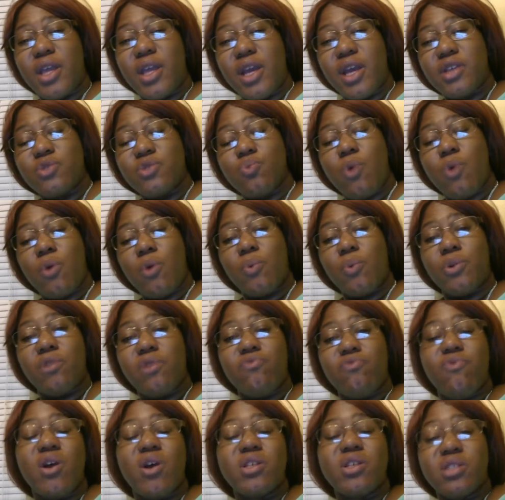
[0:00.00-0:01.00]
then guess what? When
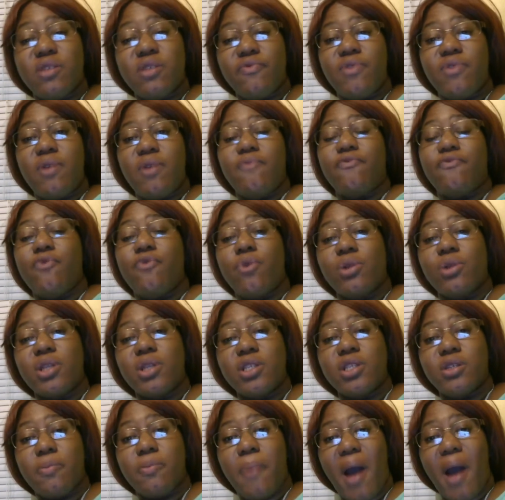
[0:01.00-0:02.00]
the rest of them fall
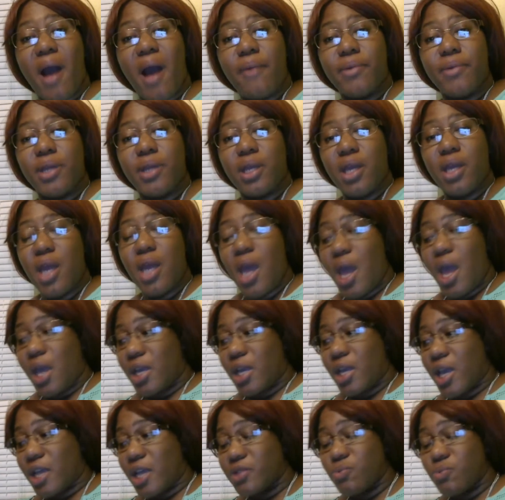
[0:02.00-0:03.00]
into poverty,
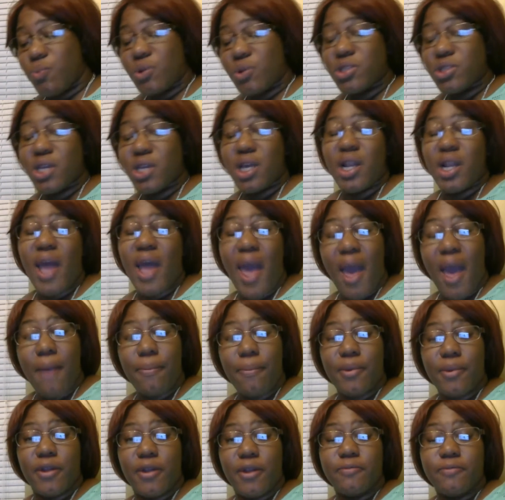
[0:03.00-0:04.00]
guess what's going to
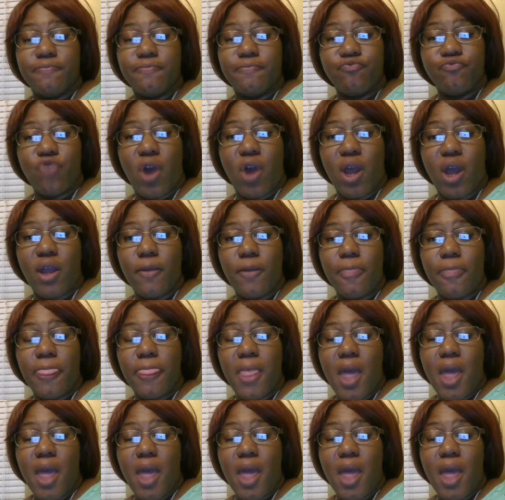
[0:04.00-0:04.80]
happen? right?